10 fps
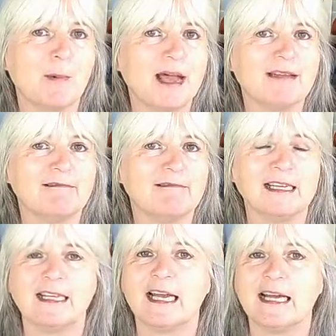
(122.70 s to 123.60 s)

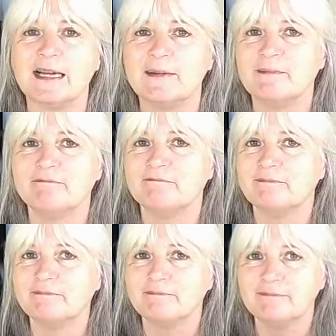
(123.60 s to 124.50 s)

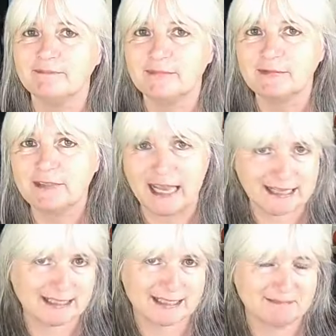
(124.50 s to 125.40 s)
wearing?
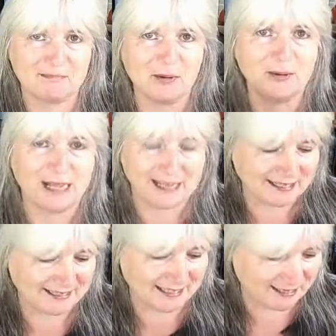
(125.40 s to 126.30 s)
Yes, all that
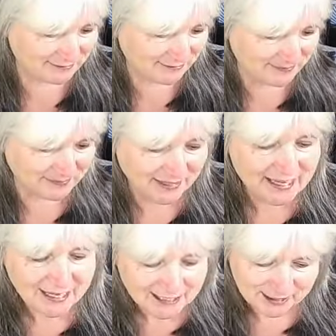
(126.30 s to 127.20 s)
kind of stuff.
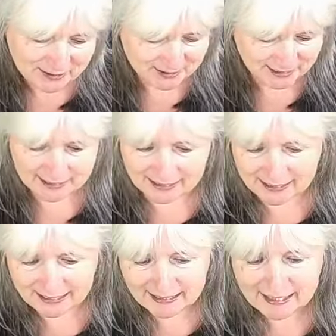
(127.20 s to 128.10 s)
So,
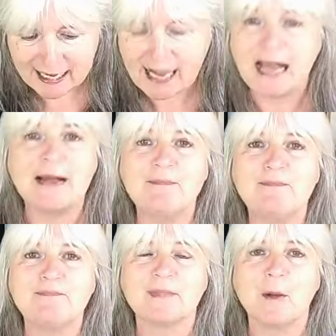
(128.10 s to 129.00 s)
secondly,
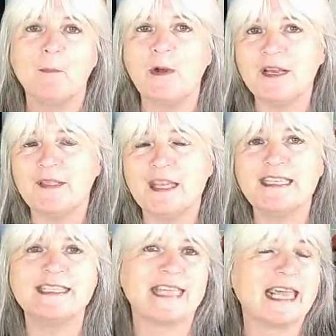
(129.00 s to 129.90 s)
what are they
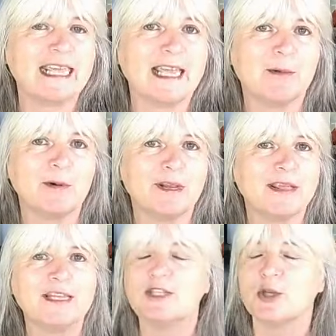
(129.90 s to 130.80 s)
saying? What are
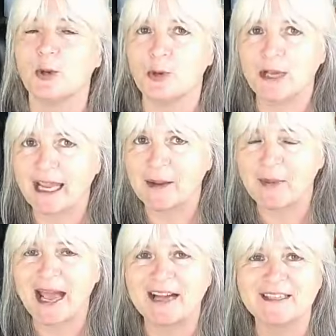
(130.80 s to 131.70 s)
they talking
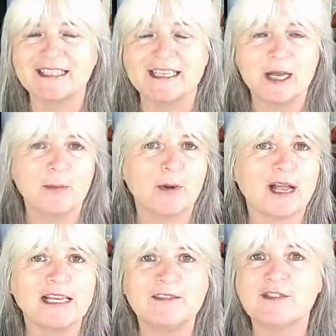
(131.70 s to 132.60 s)
about? What
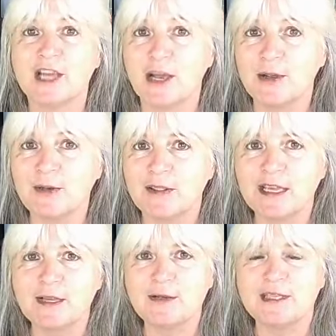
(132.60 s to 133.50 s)
kind of tone are they
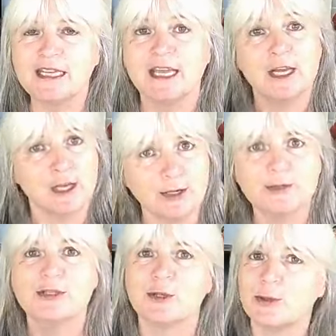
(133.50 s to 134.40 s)
using?
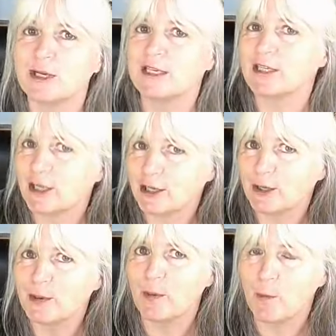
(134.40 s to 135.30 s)
Who's talking to
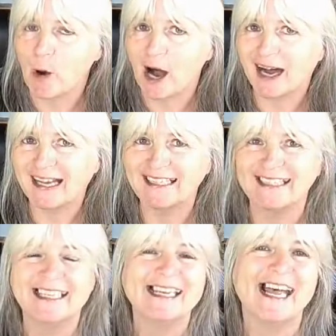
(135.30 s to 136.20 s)
who and why?
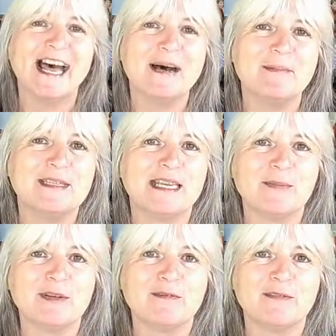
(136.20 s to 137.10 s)
Is
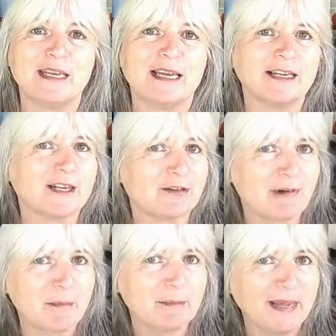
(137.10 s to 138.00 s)
anybody feeling kind of
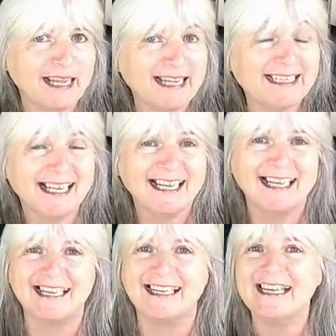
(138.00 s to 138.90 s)
grumpy?
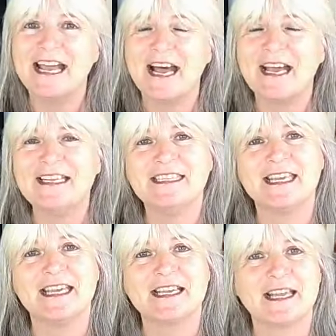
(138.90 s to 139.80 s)
Is
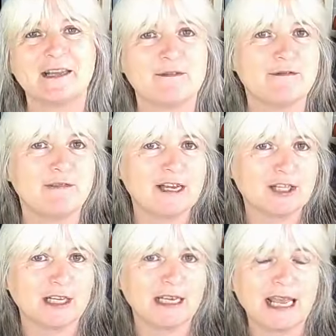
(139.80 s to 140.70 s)
there kind of
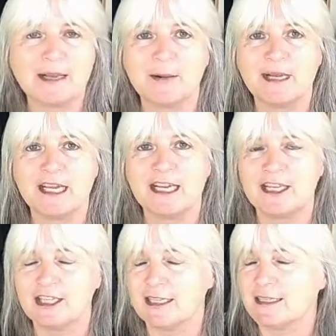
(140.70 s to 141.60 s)
facial
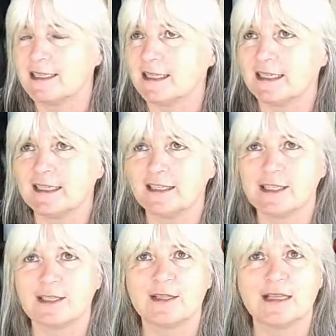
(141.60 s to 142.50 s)
language? Is there
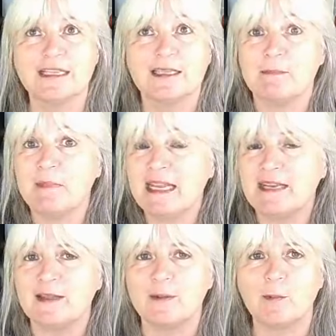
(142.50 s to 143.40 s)
just their
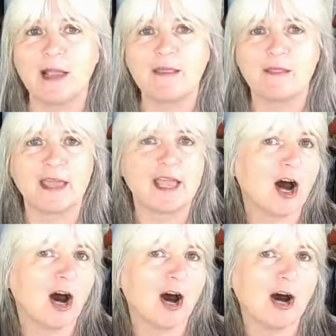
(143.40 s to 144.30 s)
demeanour, the way that they
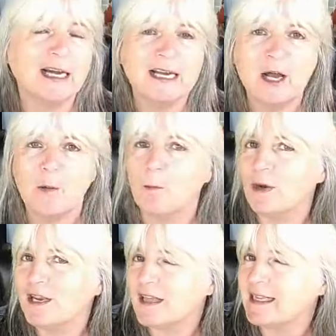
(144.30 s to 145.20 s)
are?
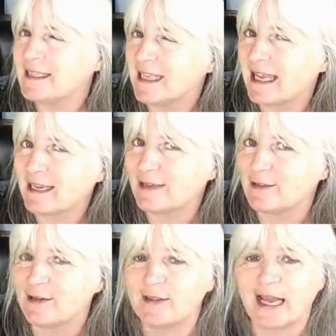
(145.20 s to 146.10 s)
What are they saying
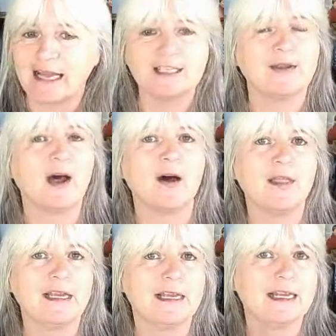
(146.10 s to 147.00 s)
through that? Are
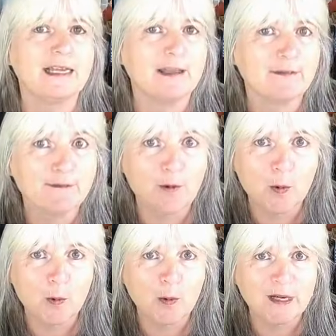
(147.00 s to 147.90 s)
they leaning
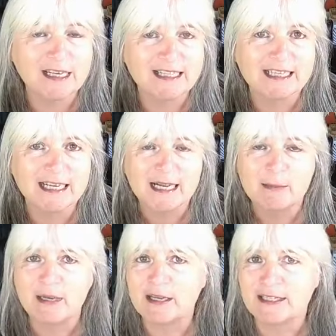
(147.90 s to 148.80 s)
forward
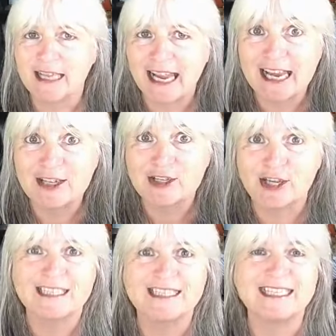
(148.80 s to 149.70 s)
because they're
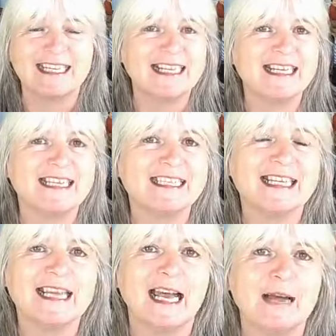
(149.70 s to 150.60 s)
interested?
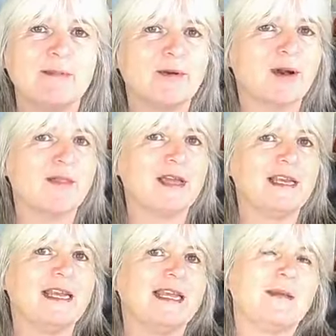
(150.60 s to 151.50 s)
Or are they
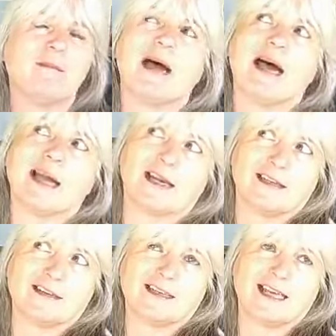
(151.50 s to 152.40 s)
leaning back
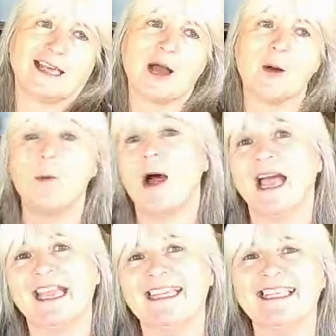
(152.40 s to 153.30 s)
and looking
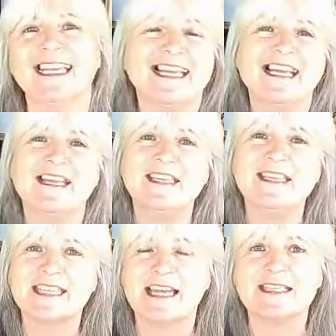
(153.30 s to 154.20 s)
away?
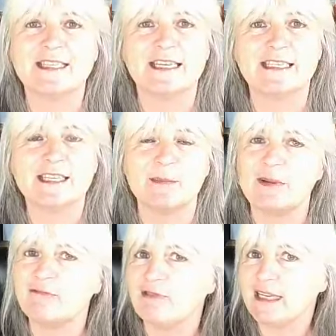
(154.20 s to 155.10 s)
These kinds of things can
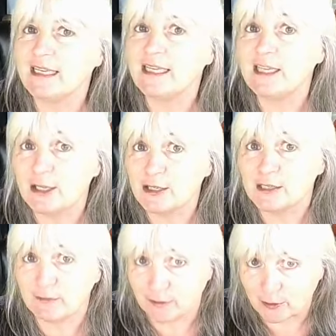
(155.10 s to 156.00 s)
be really
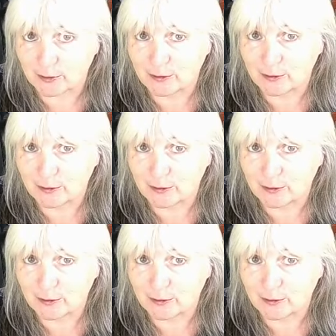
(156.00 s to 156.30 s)
useful.